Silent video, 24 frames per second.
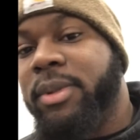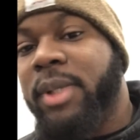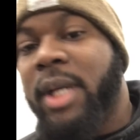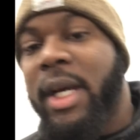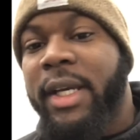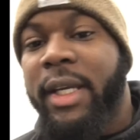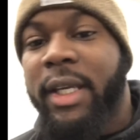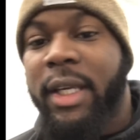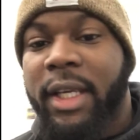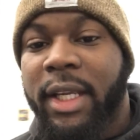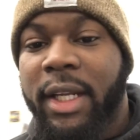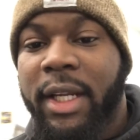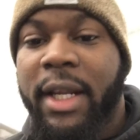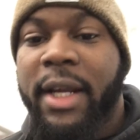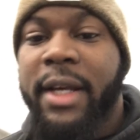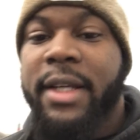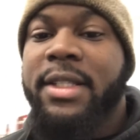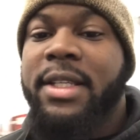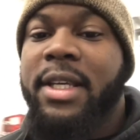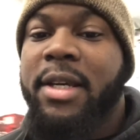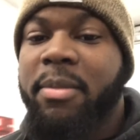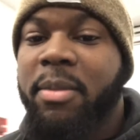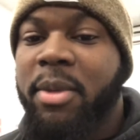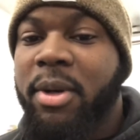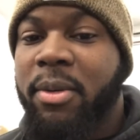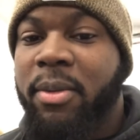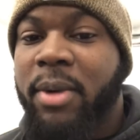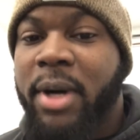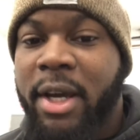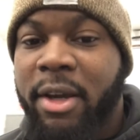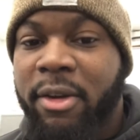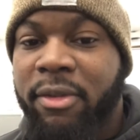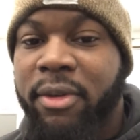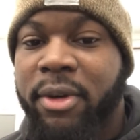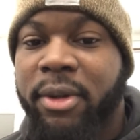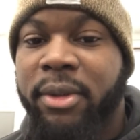I can get in, I can take my
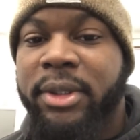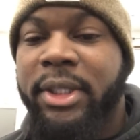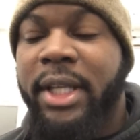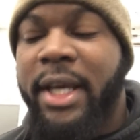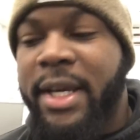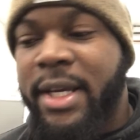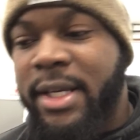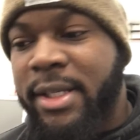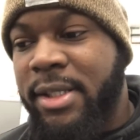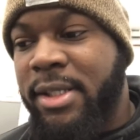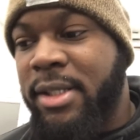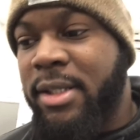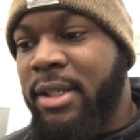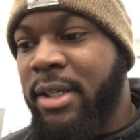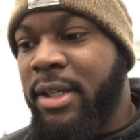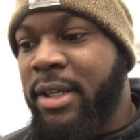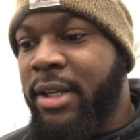wife on dates.